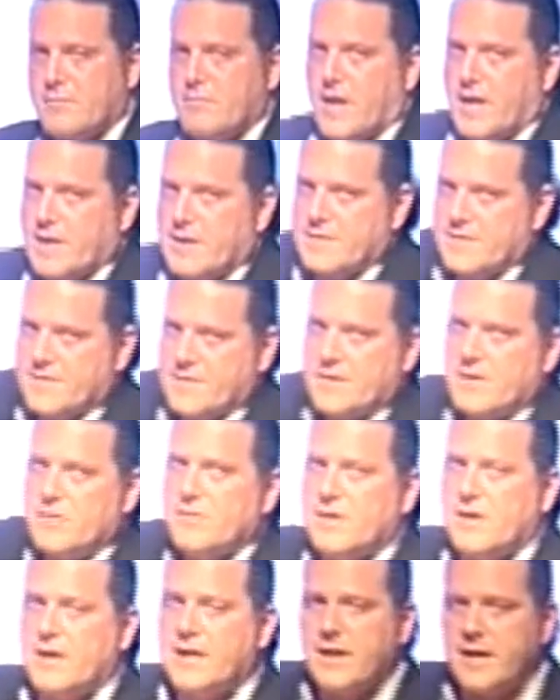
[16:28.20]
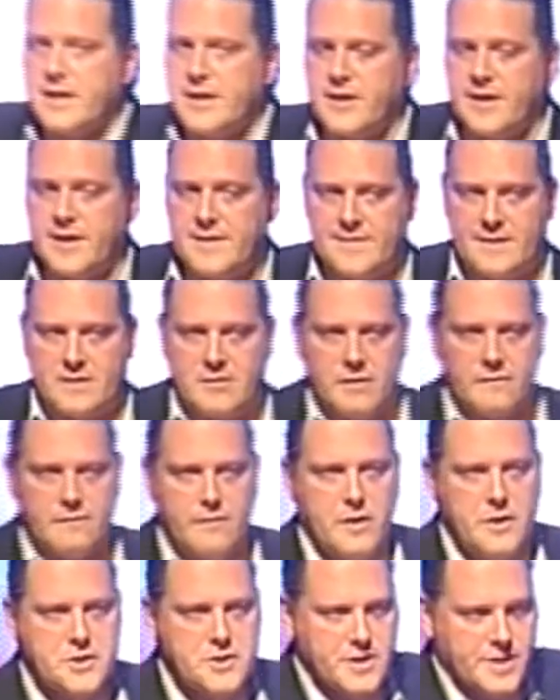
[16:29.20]
marketers are using click rates and
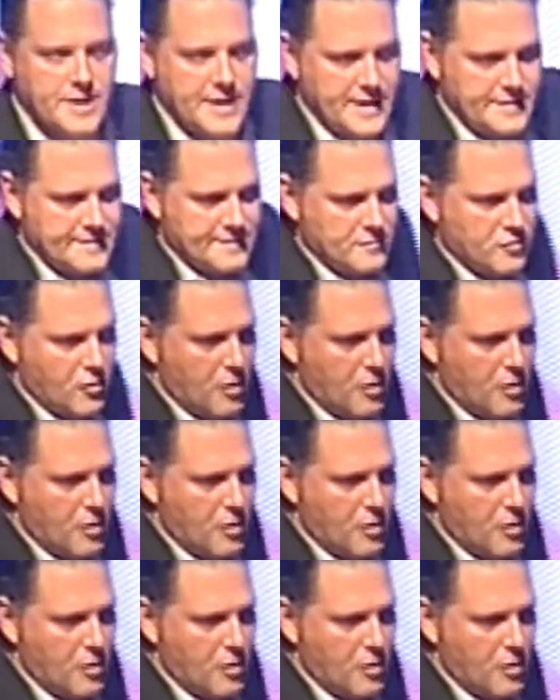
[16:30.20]
conversion rates to